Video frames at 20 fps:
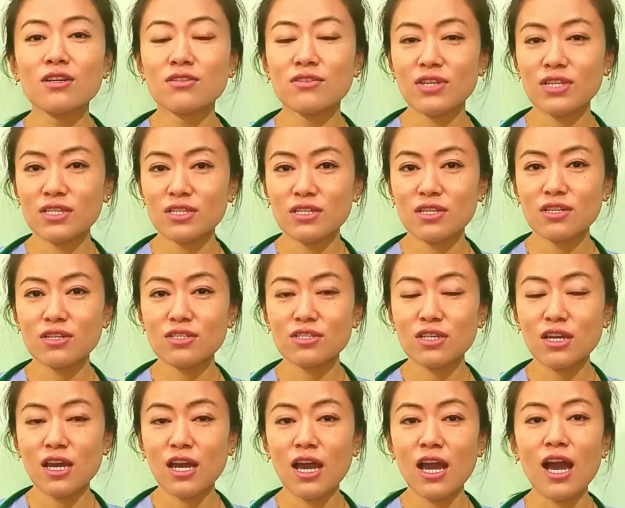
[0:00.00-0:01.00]
research,
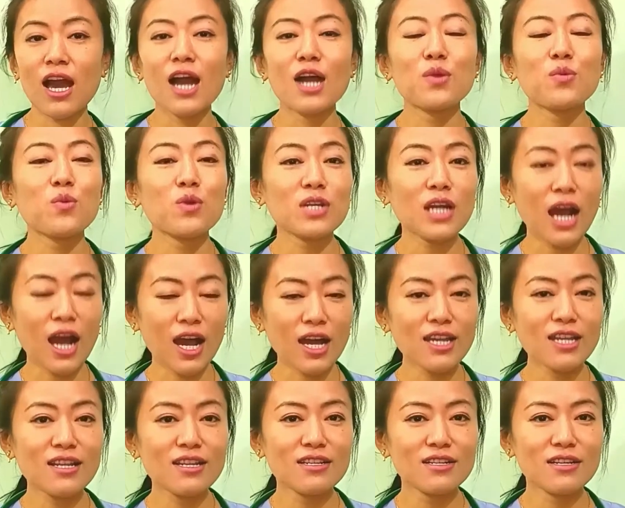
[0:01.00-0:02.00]
and what I
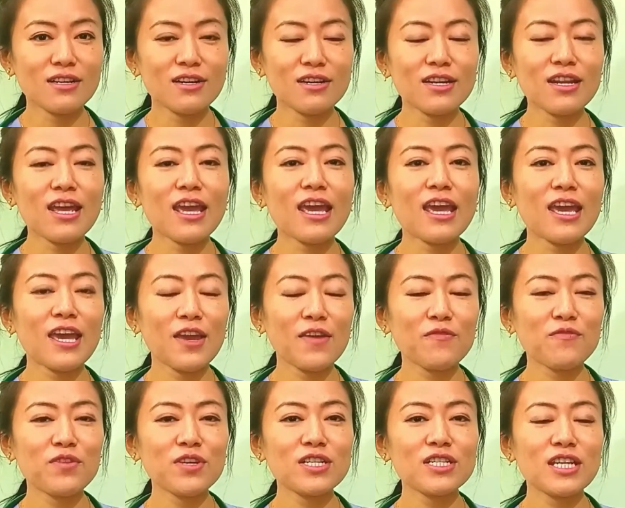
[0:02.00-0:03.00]
learn
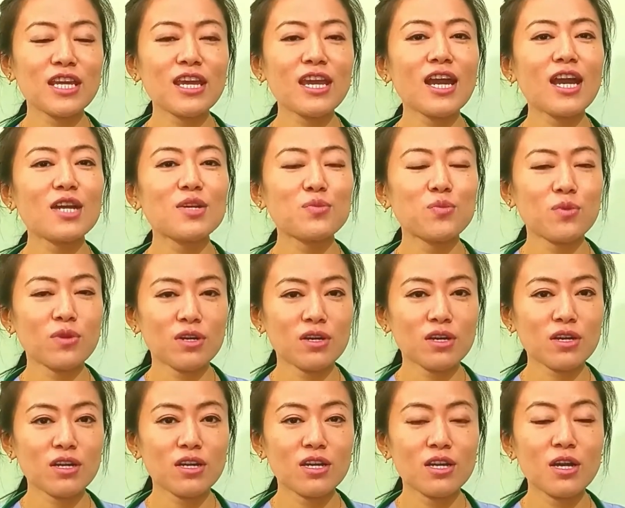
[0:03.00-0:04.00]
every day at
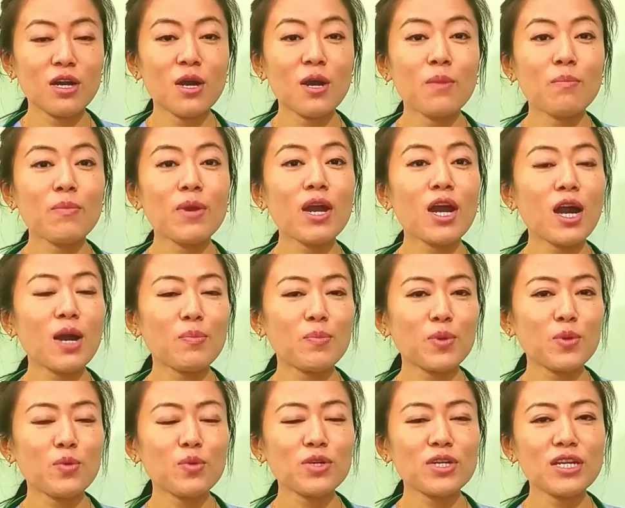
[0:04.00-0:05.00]
work by
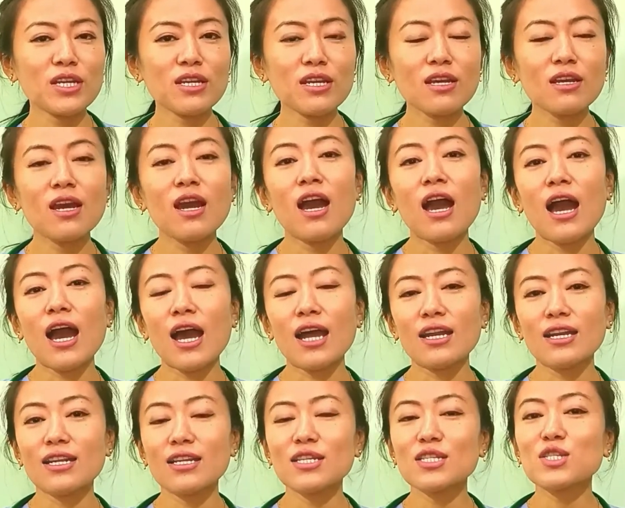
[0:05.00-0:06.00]
uploading
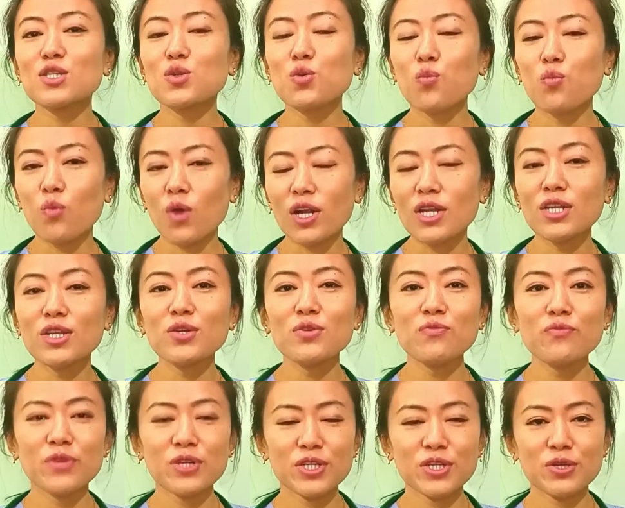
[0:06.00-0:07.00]
at least one new
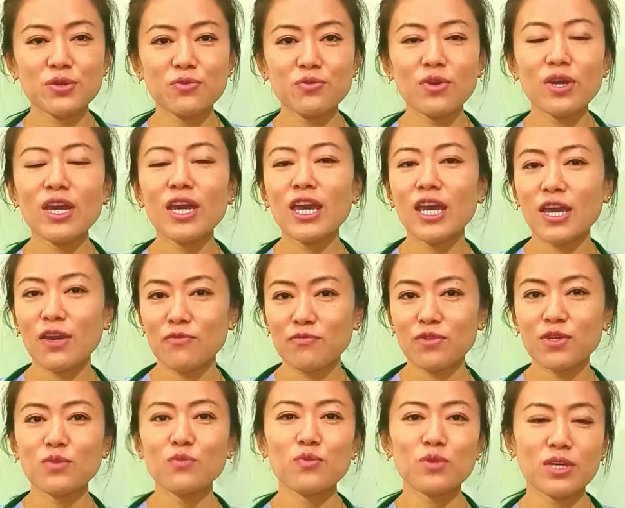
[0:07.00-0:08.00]
video
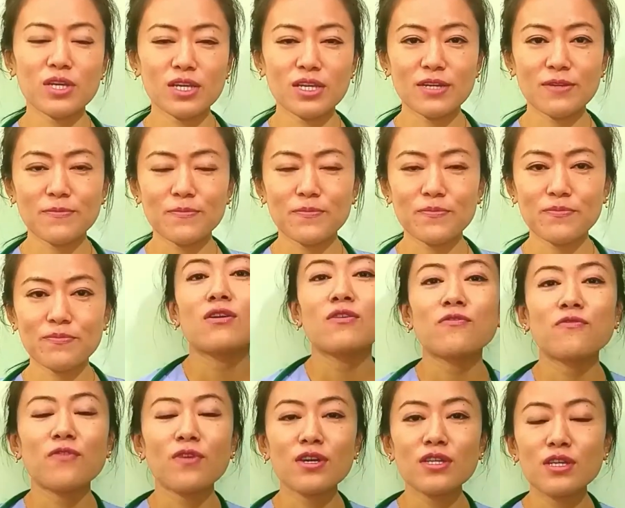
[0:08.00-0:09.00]
every week.
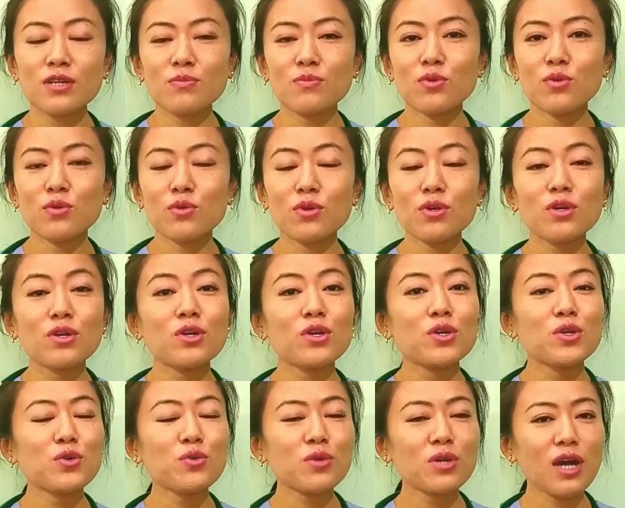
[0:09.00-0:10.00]
Furthermore,
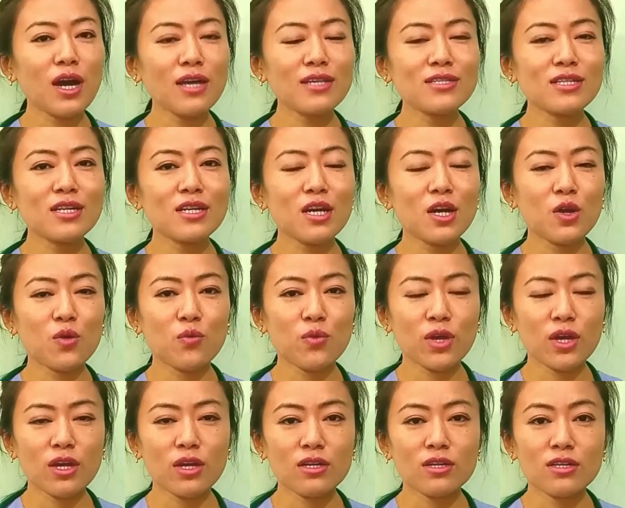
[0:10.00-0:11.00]
you guys are
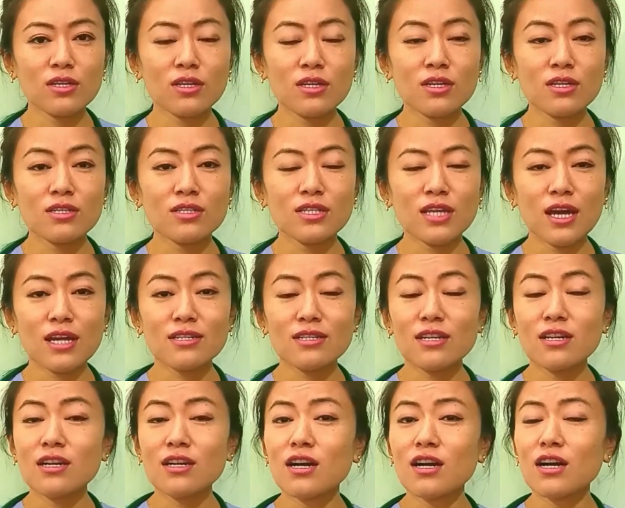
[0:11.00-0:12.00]
aware that
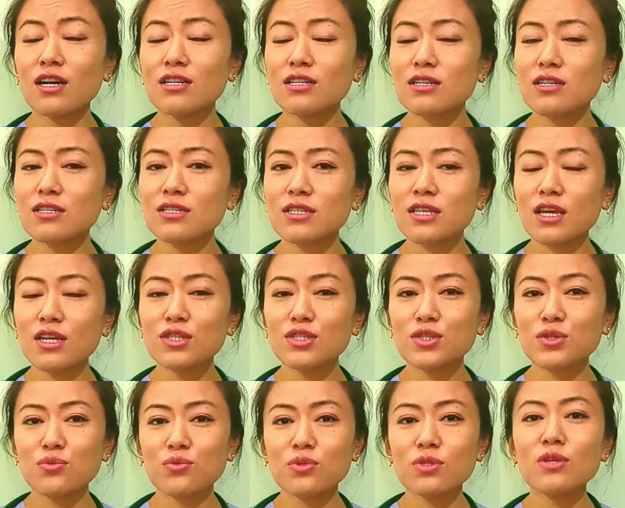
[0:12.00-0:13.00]
a nurse can
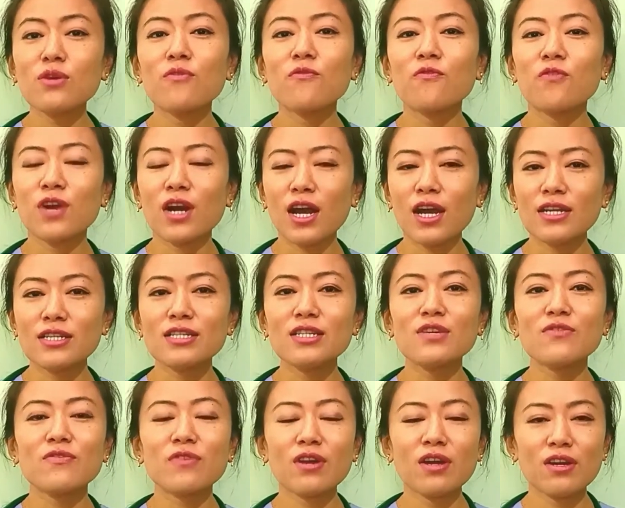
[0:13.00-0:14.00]
choose a variety
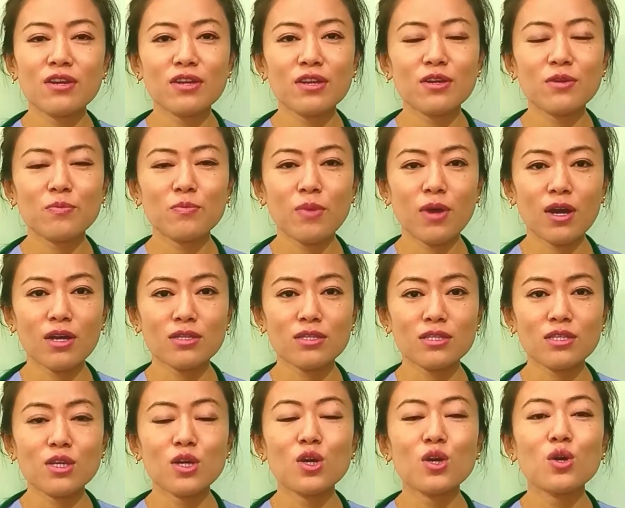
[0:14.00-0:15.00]
of career
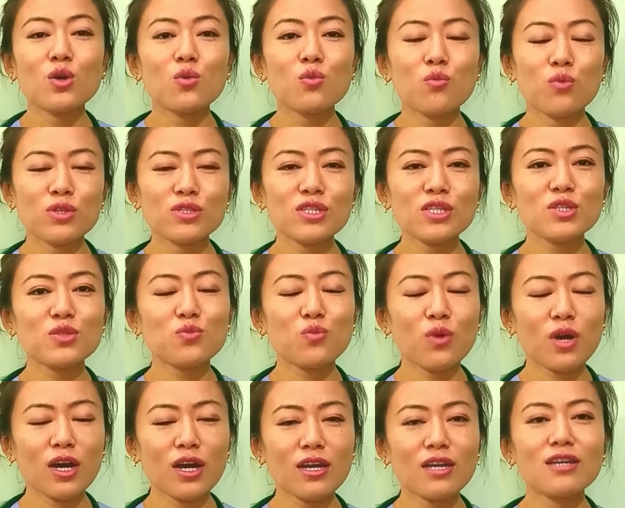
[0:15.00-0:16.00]
paths, which is
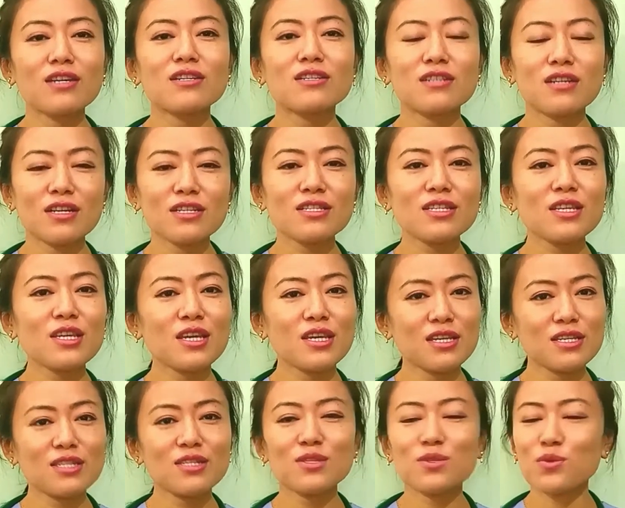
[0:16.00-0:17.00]
why nursing
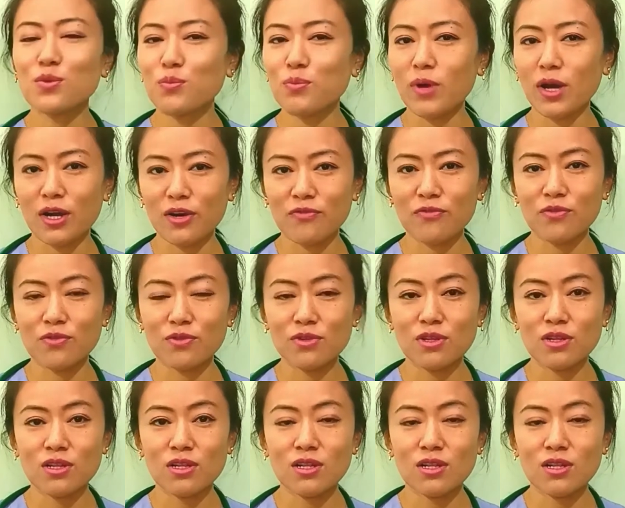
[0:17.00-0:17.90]
is so powerful.